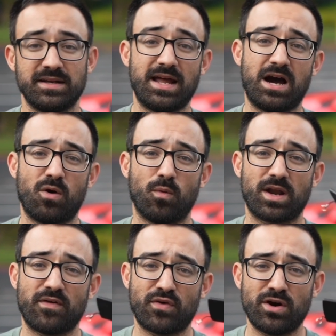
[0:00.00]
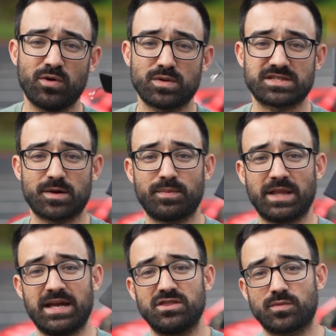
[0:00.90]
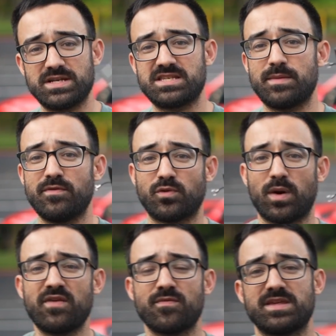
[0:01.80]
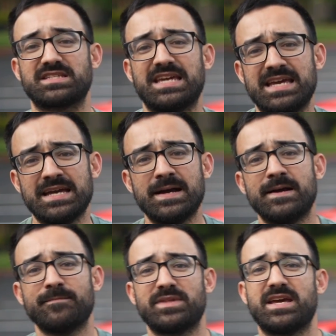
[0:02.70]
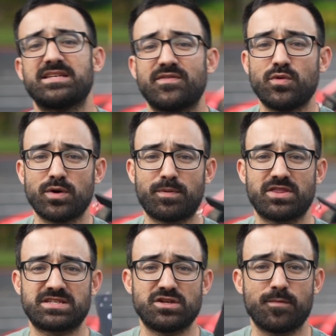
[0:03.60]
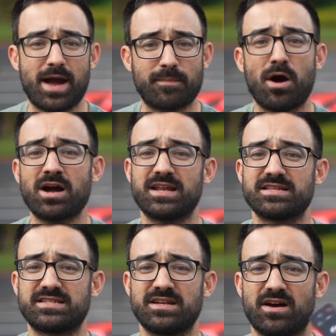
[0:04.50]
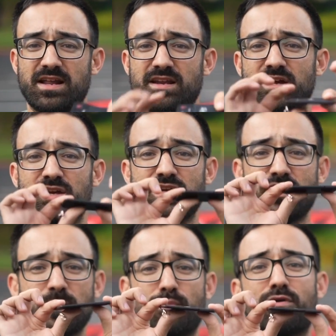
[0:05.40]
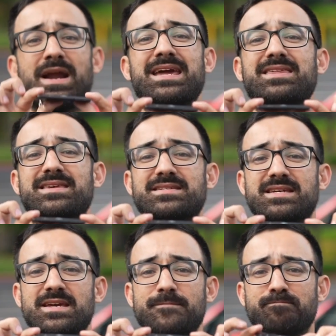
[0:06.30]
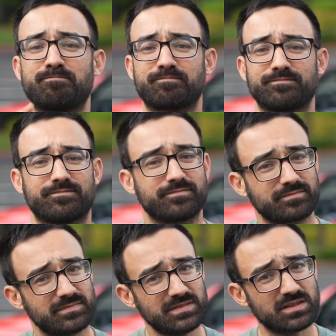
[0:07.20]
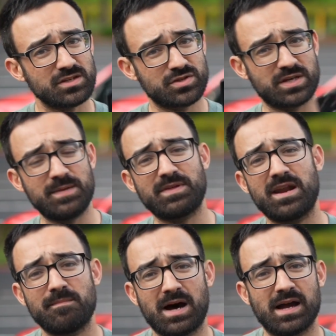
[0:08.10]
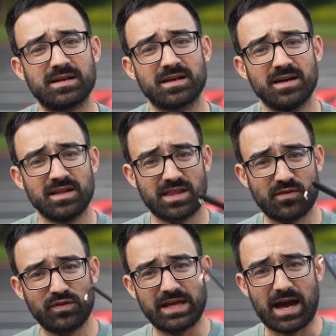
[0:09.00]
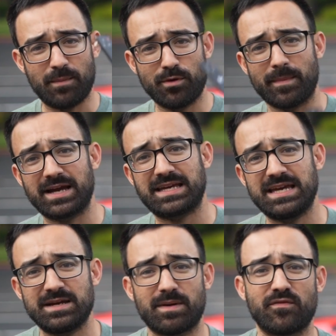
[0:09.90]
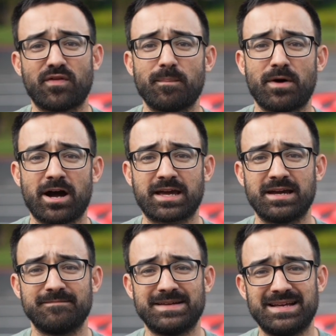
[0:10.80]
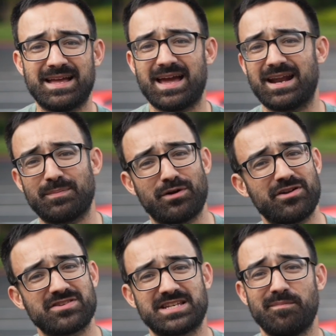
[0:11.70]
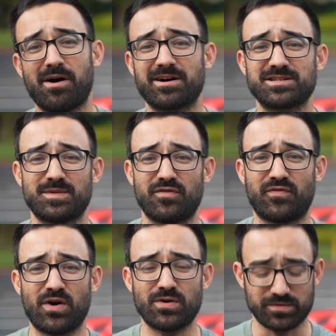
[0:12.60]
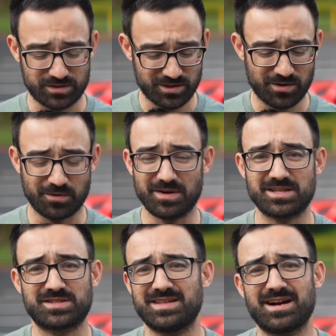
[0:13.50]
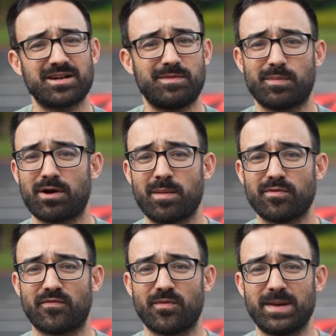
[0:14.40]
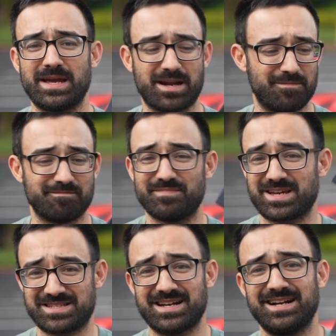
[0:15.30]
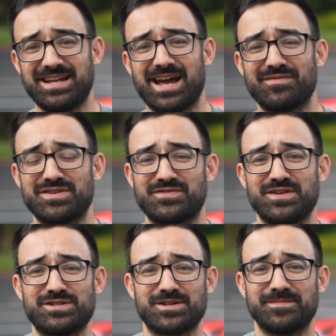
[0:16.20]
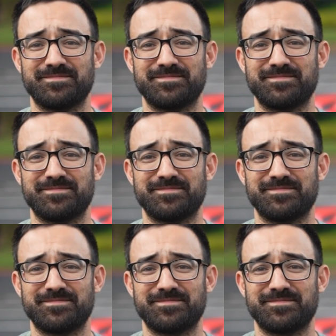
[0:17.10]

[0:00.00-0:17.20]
Now, what I've heard was a complaint. The reason they moved away from this key is if you were to put this in your back pocket and sit on it, you can break this key. So keep that in mind. Thankfully, I put my key in my front pocket and I put it in the same pocket as my phone. So it's not going to be a problem for me, and I'm excited to have this feature.